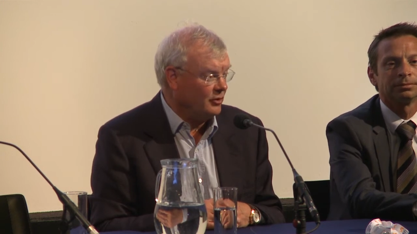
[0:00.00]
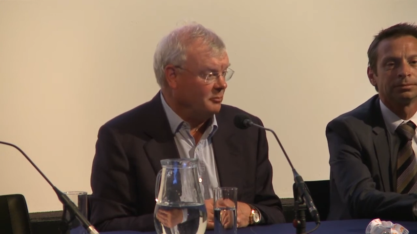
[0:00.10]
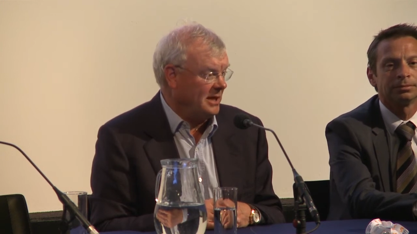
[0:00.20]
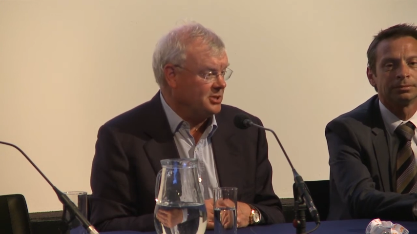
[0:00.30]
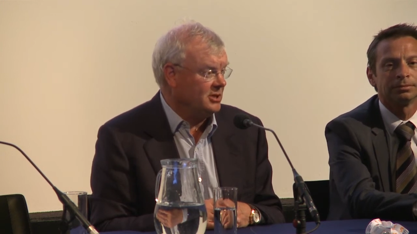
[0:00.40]
Speaker 1: of
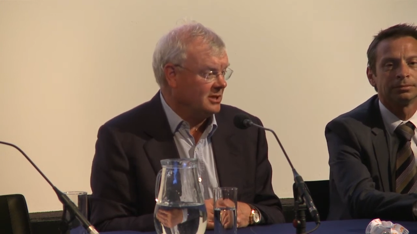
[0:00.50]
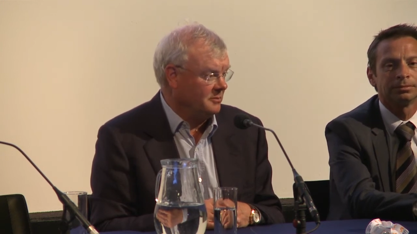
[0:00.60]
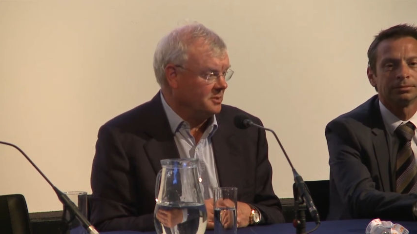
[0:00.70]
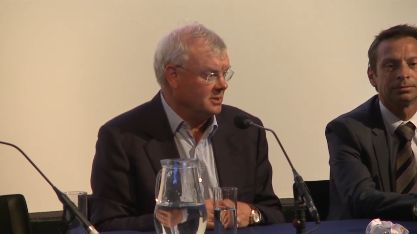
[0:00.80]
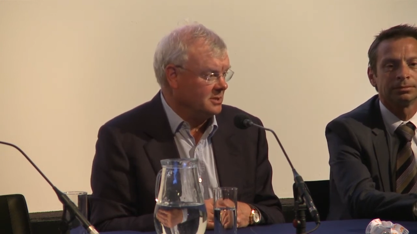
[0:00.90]
all passenger
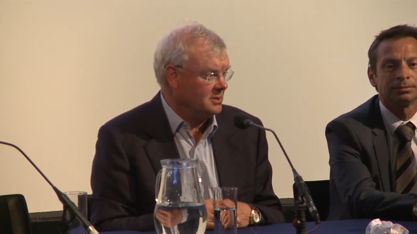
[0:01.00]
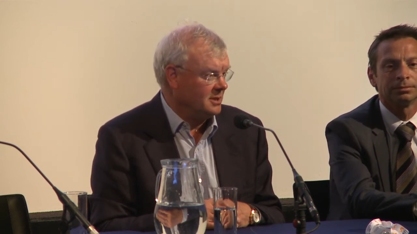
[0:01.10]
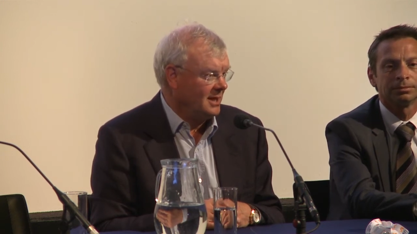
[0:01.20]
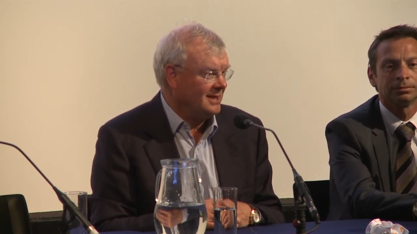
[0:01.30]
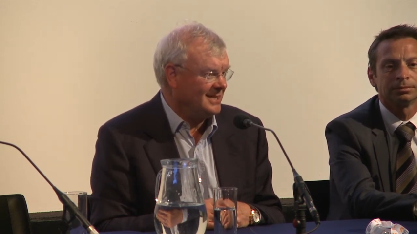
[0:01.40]

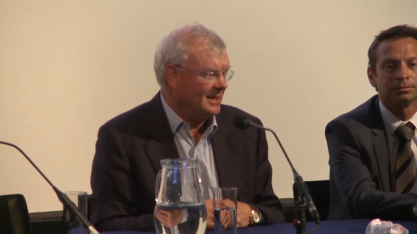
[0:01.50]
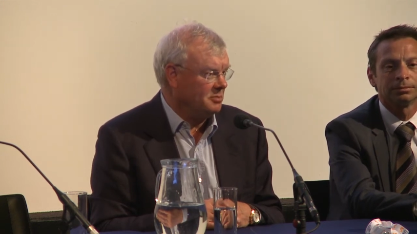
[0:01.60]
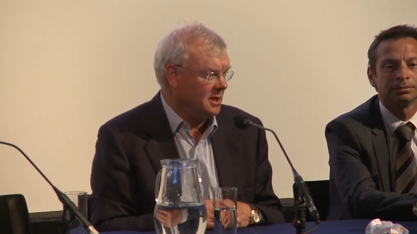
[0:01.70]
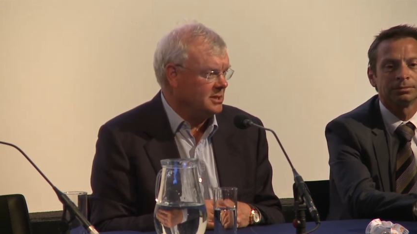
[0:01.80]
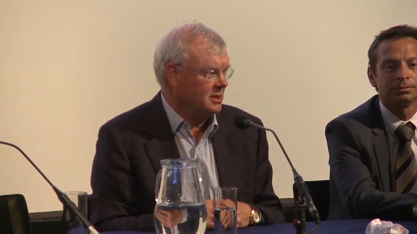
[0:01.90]
kilometres
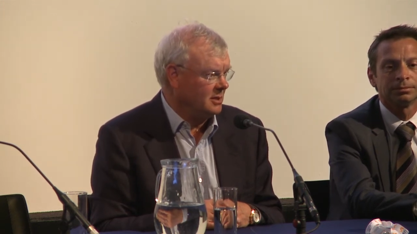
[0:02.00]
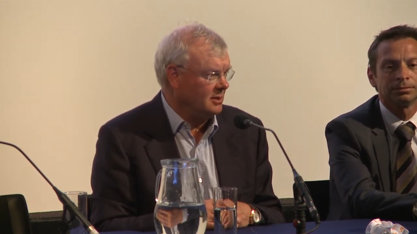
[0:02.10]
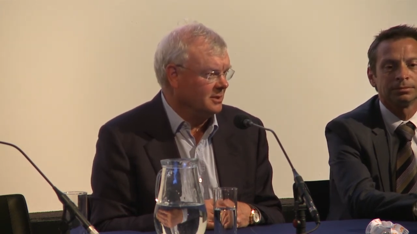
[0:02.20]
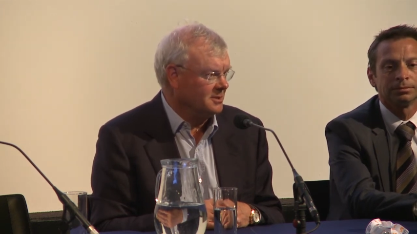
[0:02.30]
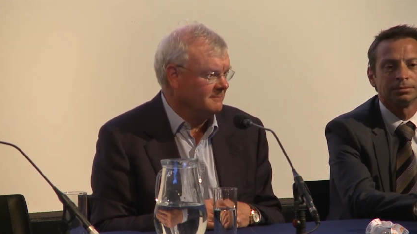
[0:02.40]
take place in
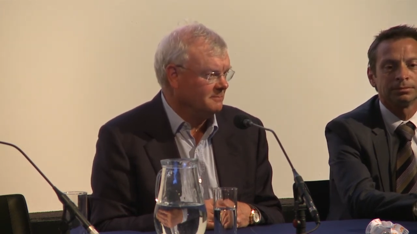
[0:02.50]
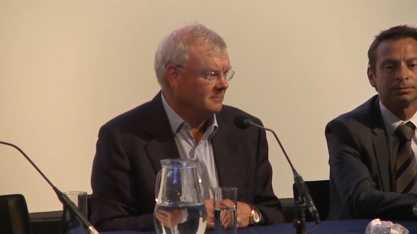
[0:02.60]
cars,